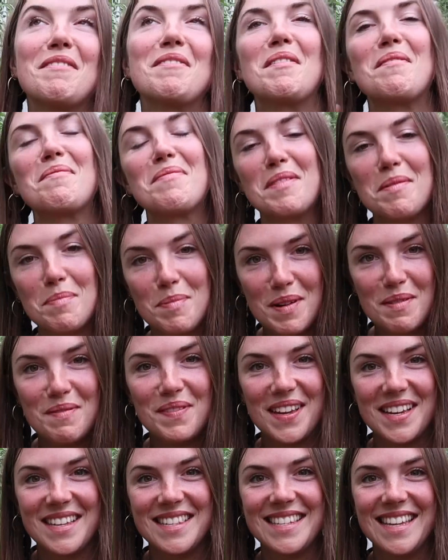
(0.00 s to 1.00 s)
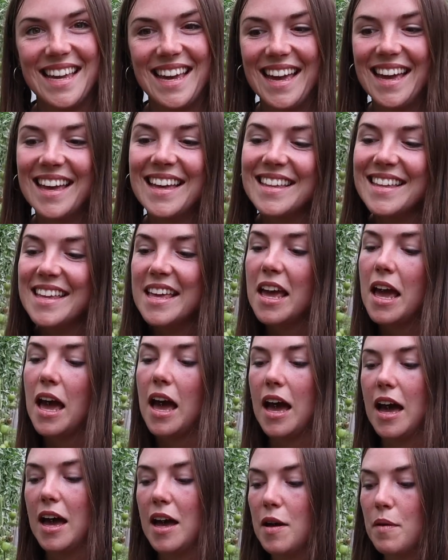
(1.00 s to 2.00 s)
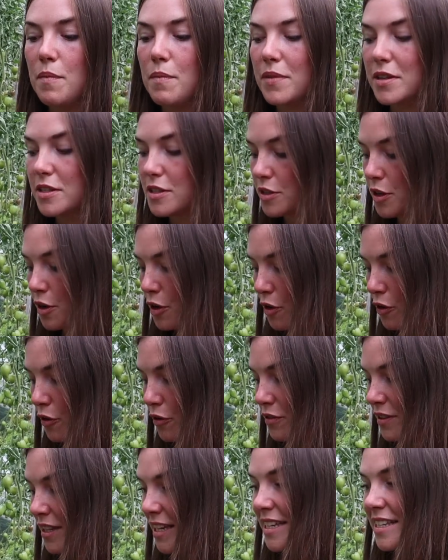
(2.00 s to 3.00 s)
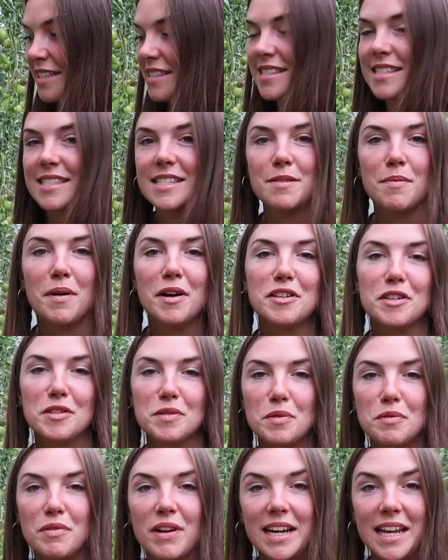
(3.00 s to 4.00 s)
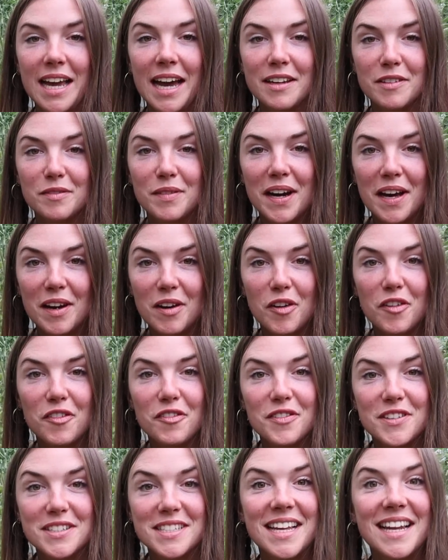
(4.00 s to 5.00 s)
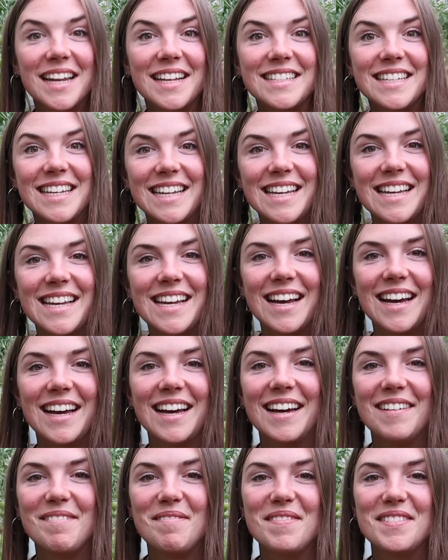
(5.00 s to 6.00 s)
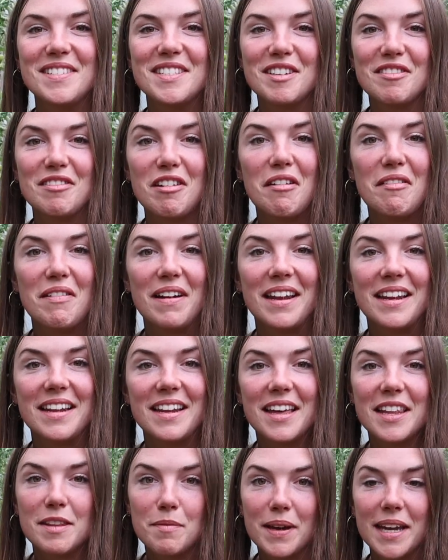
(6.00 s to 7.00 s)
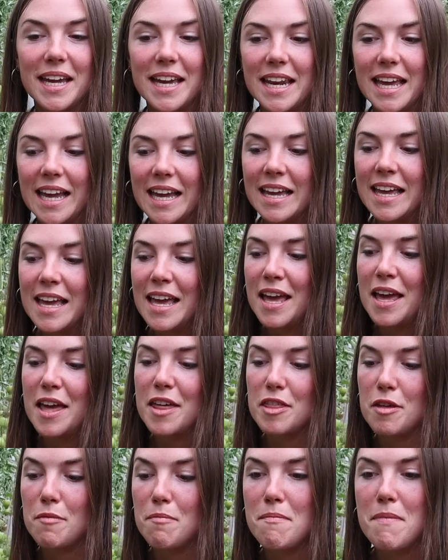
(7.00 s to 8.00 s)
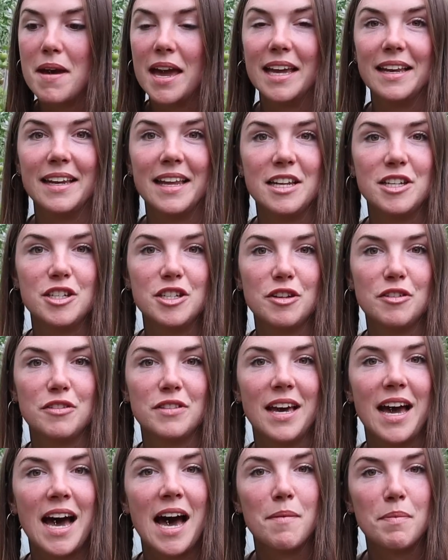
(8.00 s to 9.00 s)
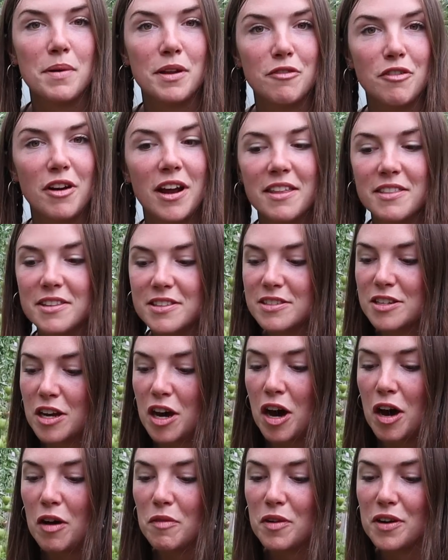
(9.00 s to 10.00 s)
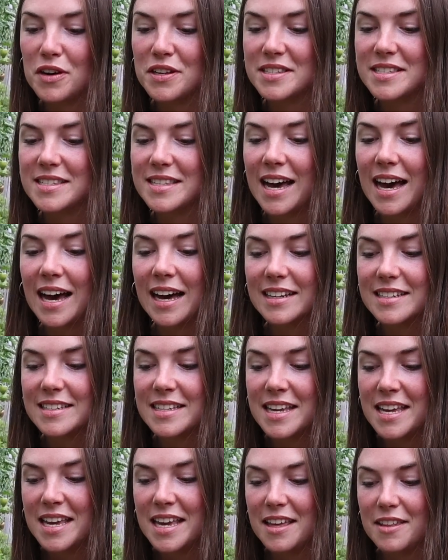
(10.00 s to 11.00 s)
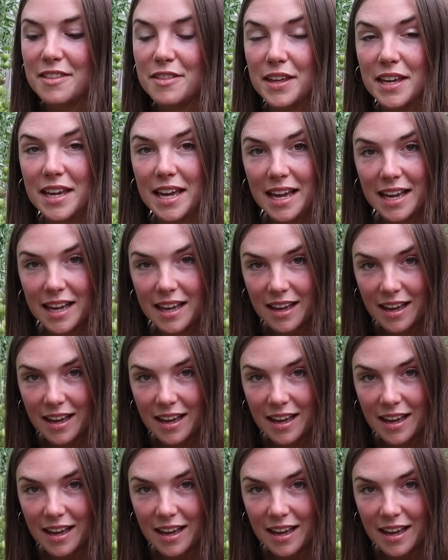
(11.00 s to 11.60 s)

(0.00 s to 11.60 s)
from the previous year. So these tomatoes really had quite a lot of fertility to grow in at the beginning. The main issue that happened right at the start was that the